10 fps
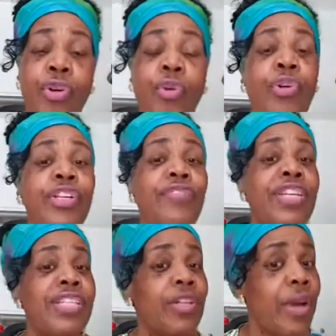going to
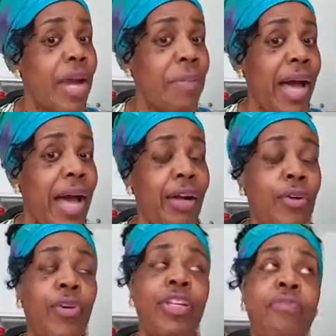visit grandma,
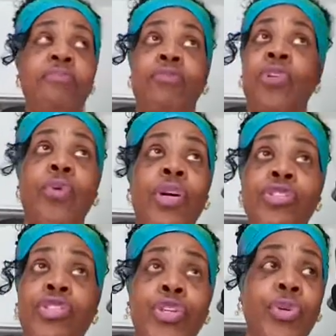going
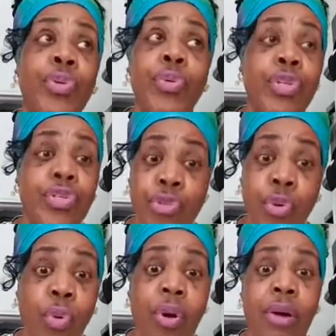to the
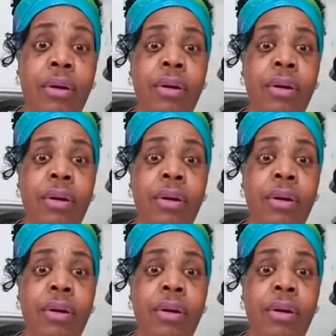store.